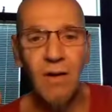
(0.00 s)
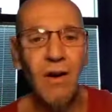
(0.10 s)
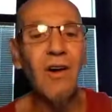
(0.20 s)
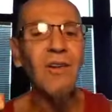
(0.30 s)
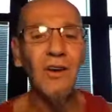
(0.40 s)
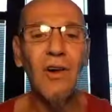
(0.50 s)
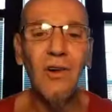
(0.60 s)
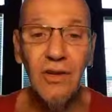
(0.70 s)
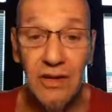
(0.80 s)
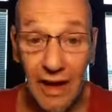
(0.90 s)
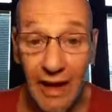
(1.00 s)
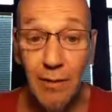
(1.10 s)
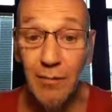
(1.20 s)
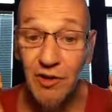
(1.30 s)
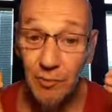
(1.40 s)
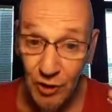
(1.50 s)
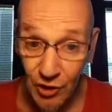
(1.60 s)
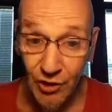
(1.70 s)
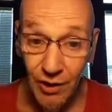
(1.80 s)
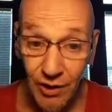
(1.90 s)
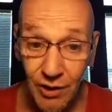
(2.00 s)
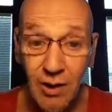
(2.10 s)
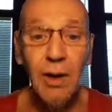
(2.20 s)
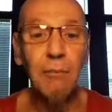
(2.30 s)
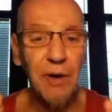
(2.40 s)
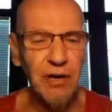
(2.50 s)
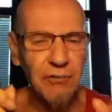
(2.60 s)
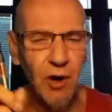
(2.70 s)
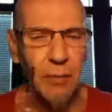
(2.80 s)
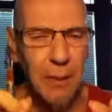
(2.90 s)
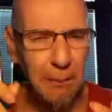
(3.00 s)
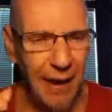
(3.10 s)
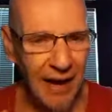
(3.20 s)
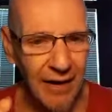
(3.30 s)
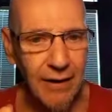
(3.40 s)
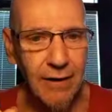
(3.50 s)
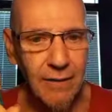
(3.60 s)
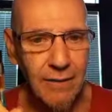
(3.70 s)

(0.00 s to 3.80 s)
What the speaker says: All in all, cannabis good, Big Pharma bad.